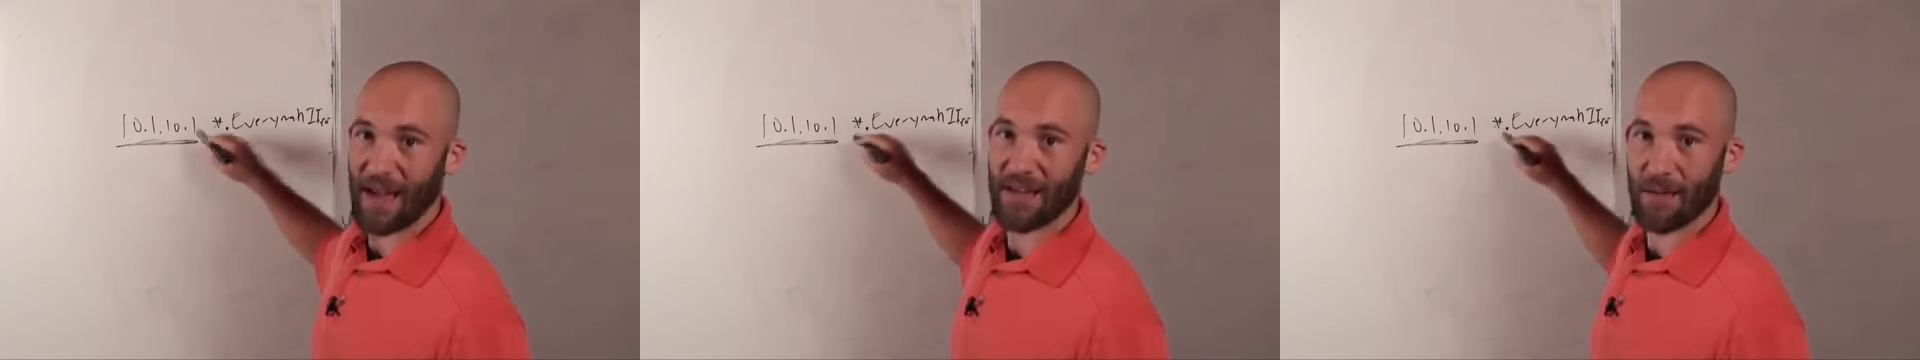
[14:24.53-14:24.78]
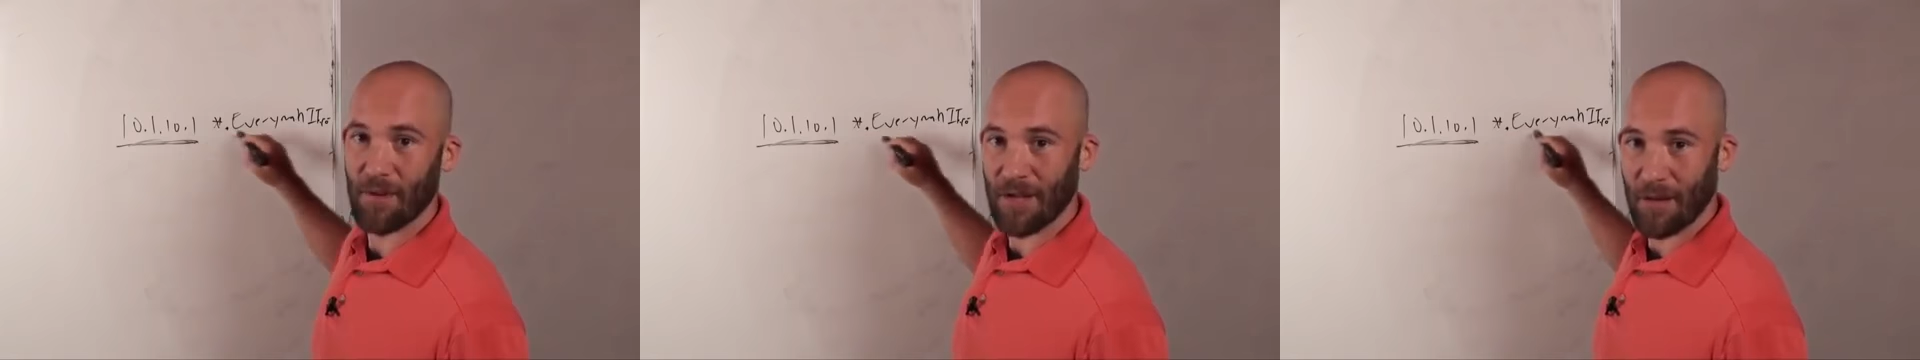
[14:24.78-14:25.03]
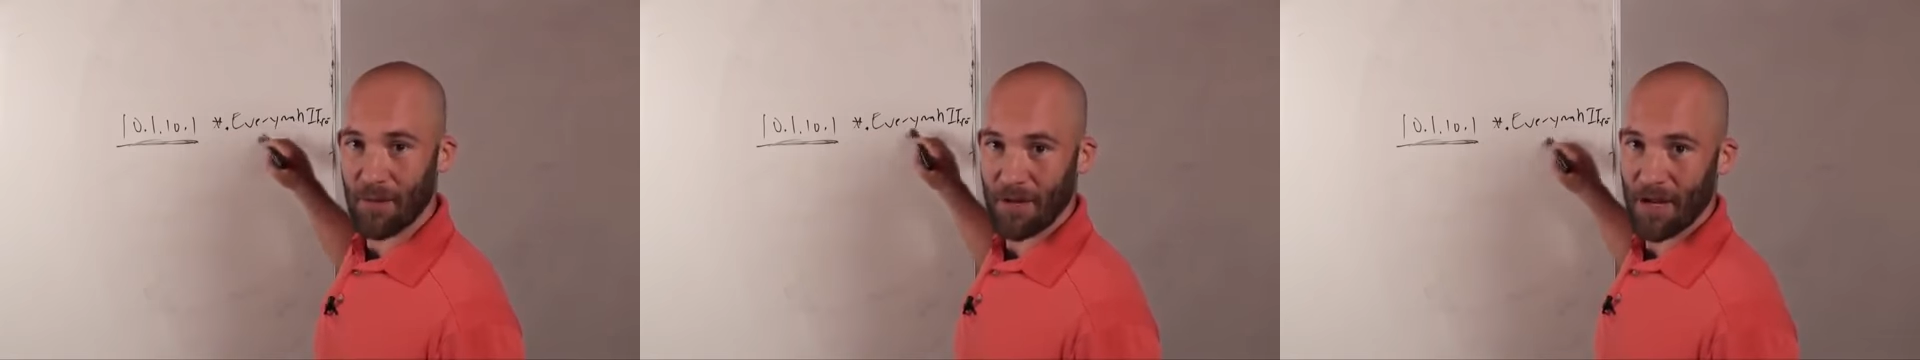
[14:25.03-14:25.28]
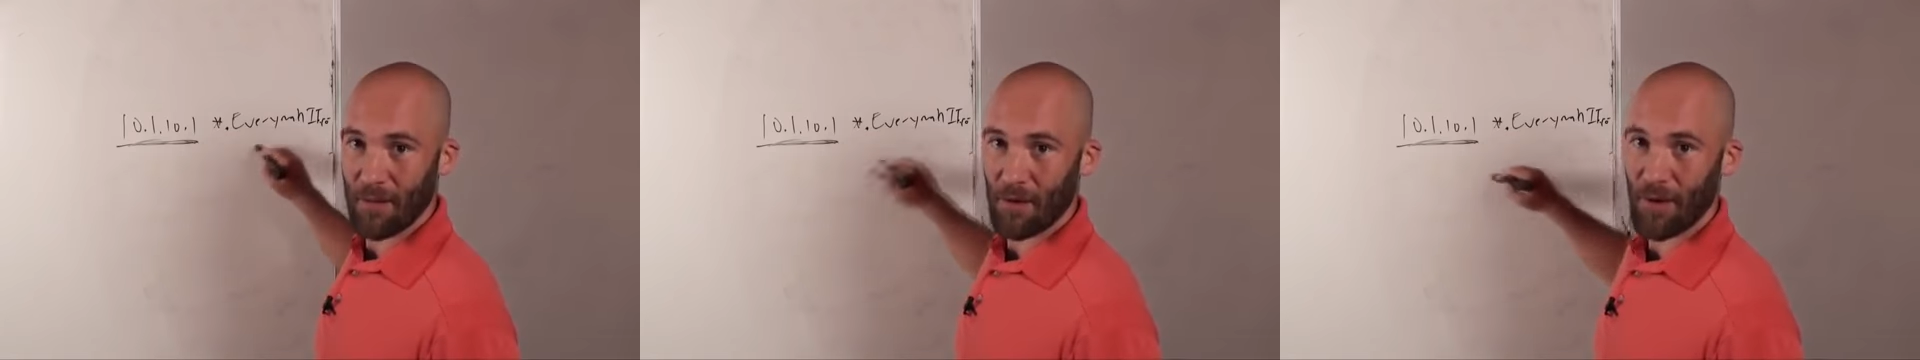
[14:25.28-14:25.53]
and
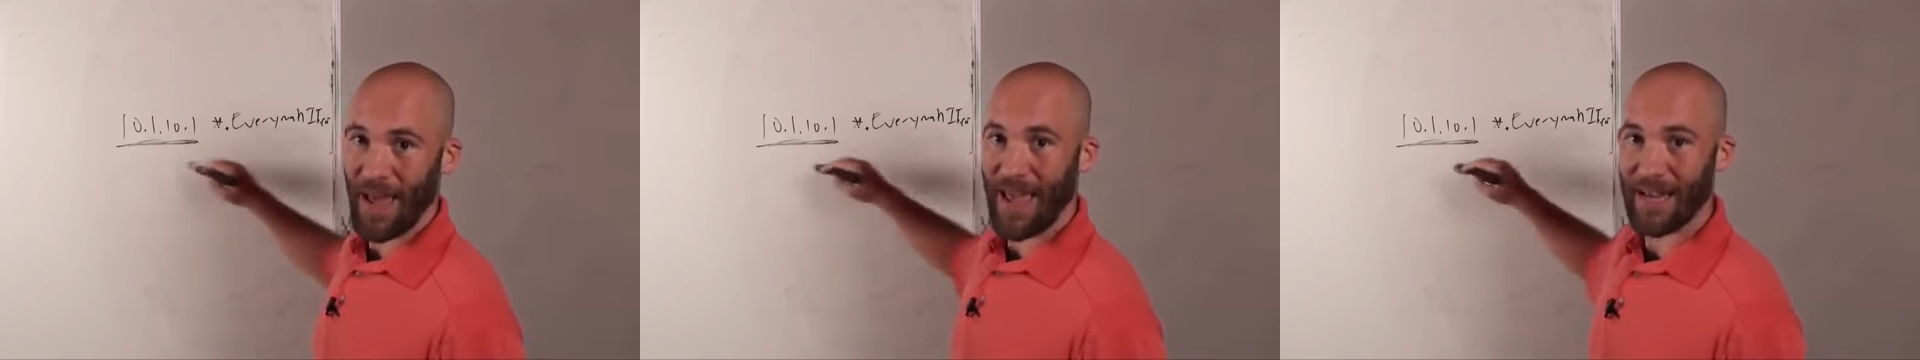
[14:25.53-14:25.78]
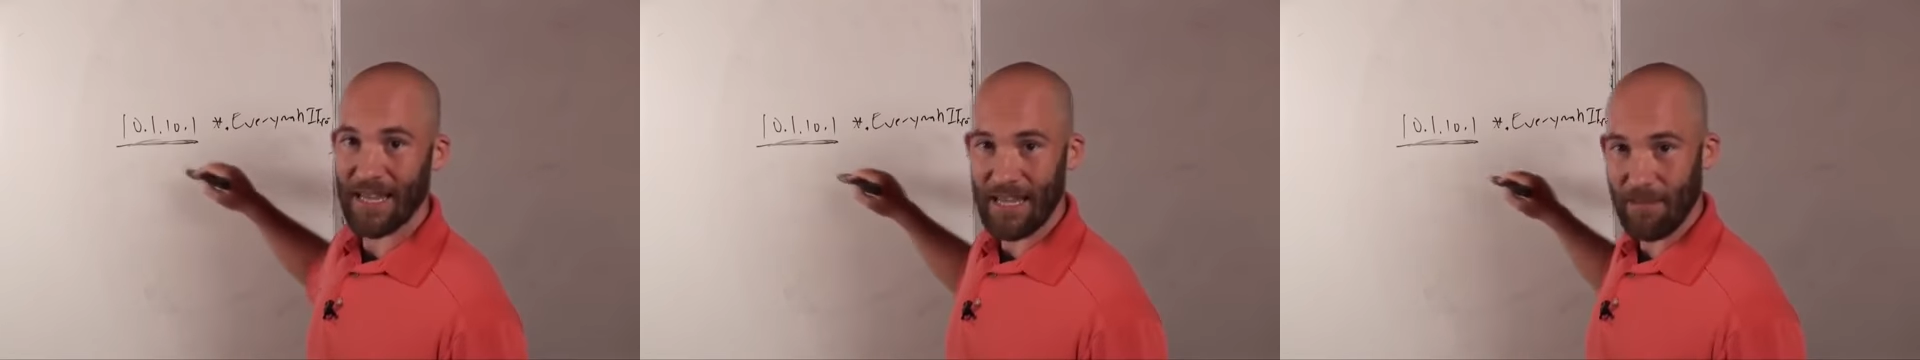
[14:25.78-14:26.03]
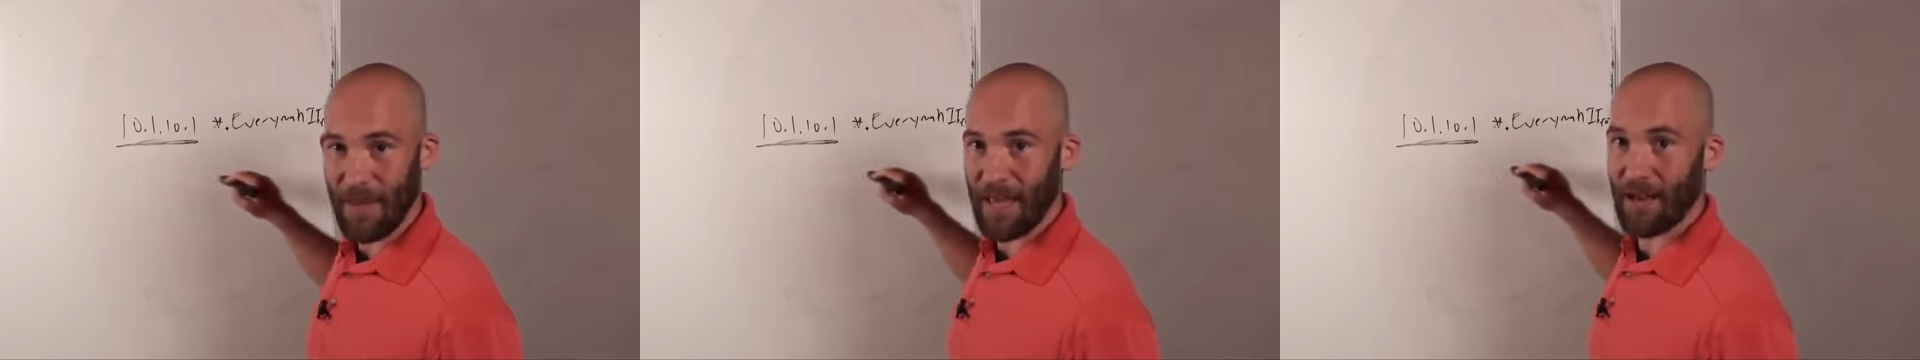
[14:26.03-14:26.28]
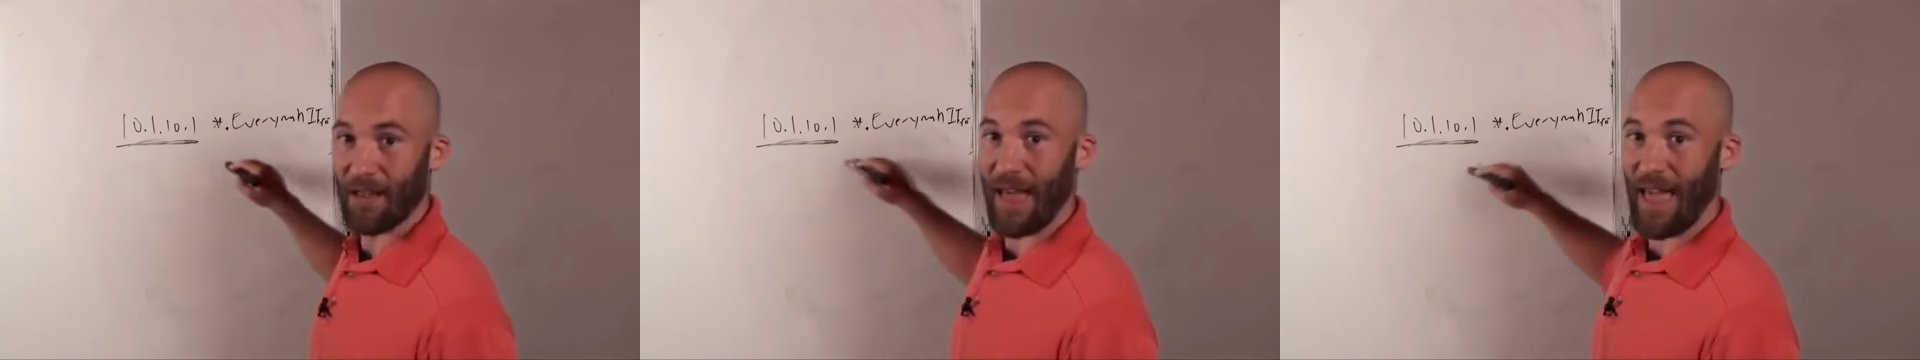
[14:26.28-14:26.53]
www and email